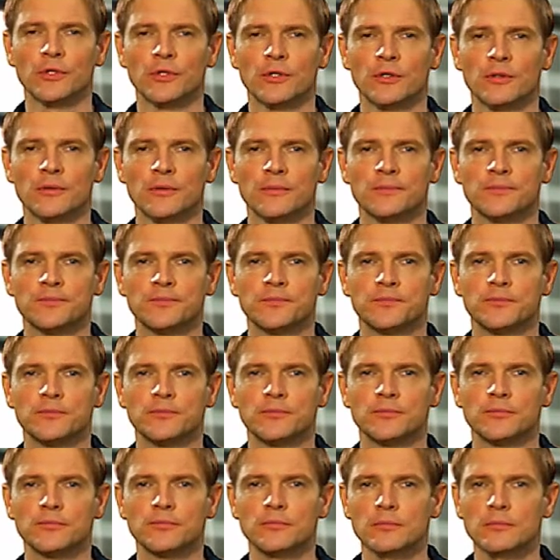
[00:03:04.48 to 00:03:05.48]
the mains
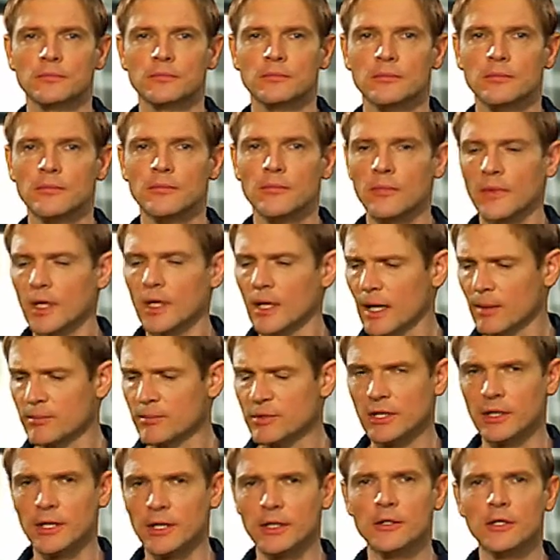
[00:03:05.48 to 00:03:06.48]
while you do this.
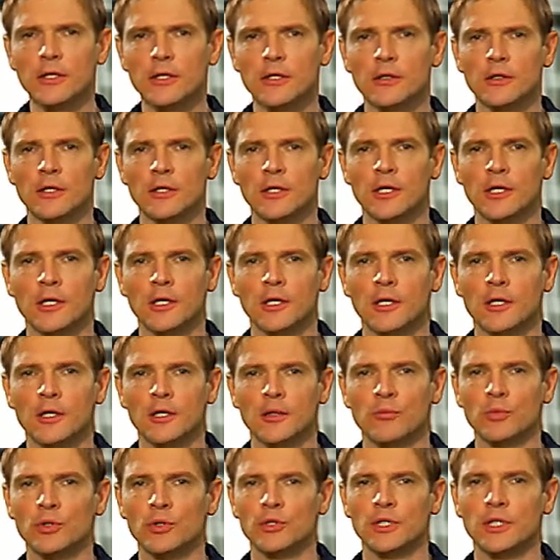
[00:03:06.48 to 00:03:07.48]
On the
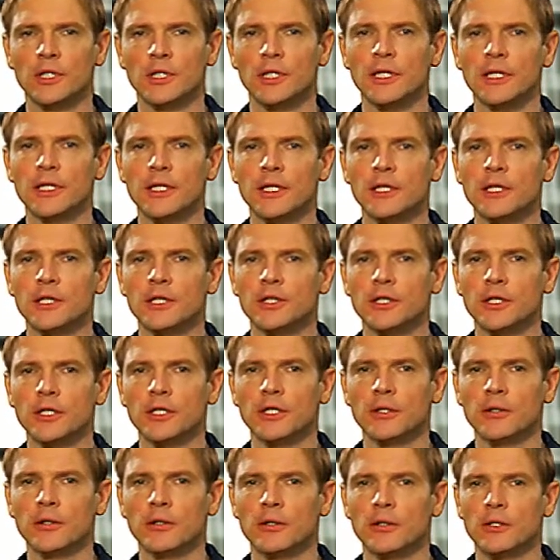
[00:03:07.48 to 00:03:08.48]
cylinder, I
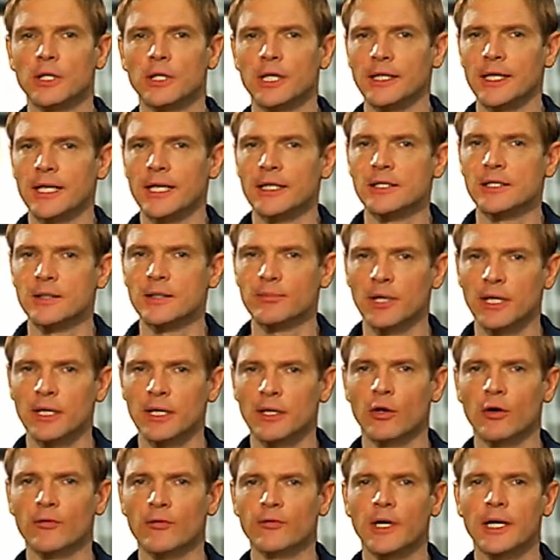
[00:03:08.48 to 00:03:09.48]
merely need to
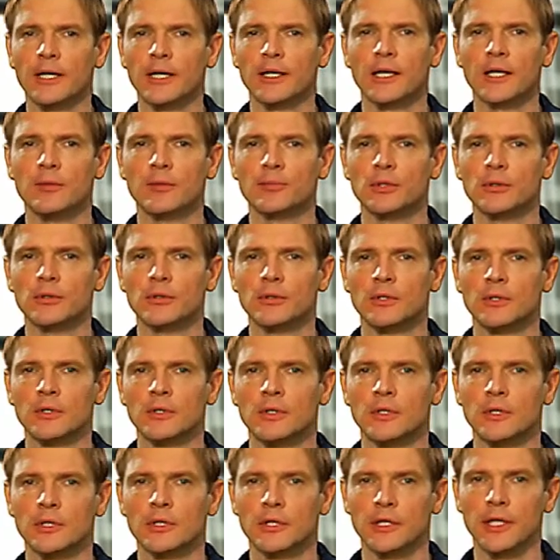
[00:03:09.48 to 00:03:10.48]
replace what I
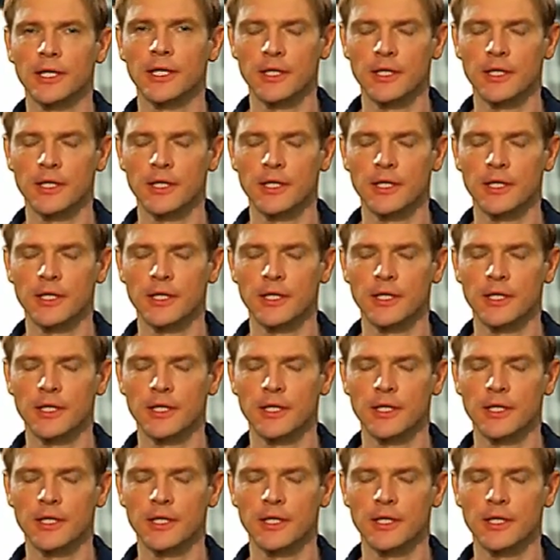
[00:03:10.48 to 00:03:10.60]
call the